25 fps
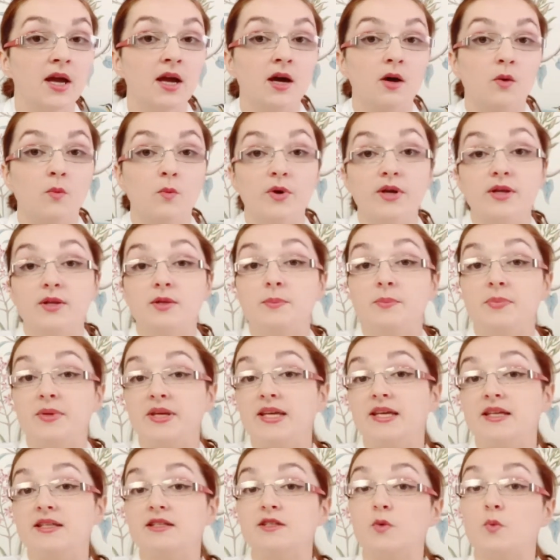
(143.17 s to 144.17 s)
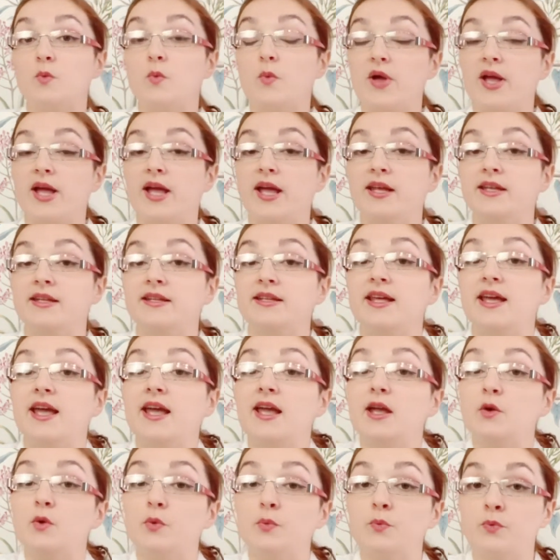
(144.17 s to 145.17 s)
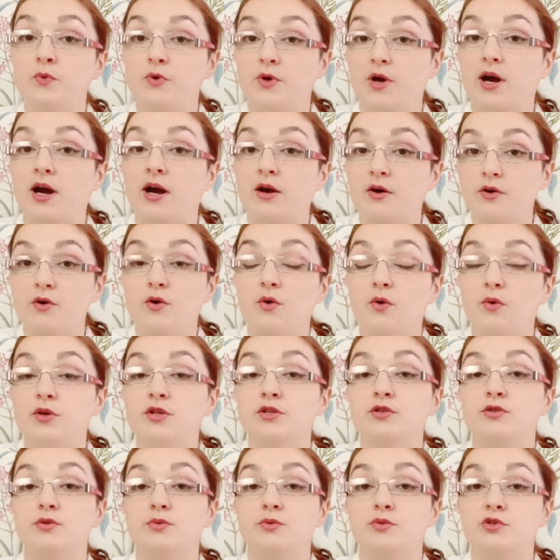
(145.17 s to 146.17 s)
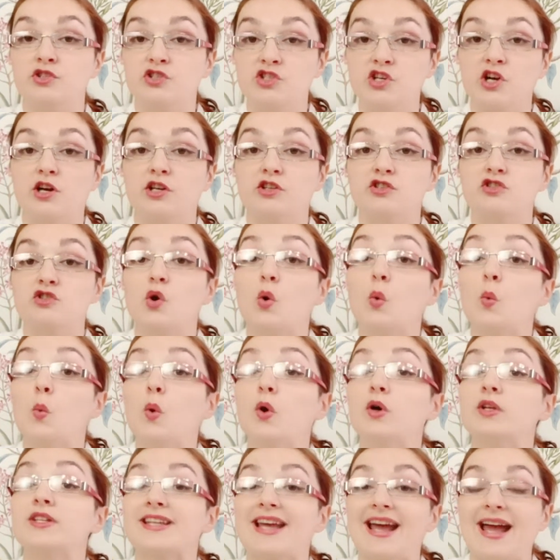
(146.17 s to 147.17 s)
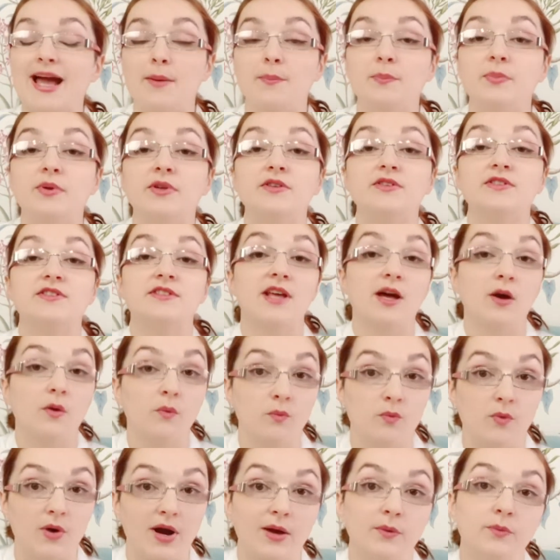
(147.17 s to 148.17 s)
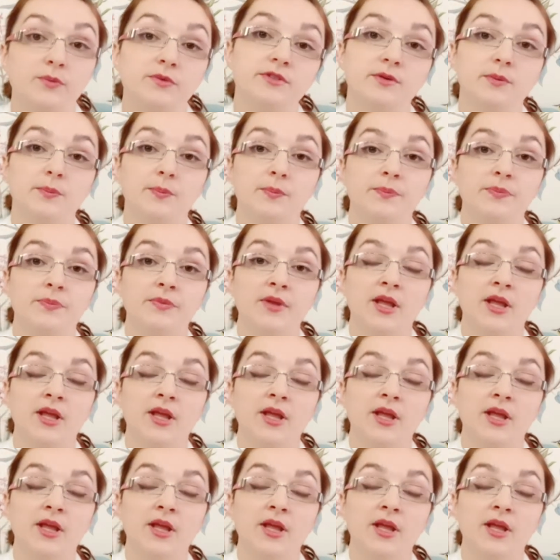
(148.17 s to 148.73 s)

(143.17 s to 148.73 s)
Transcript: will be the way they are going to judge what happens around them.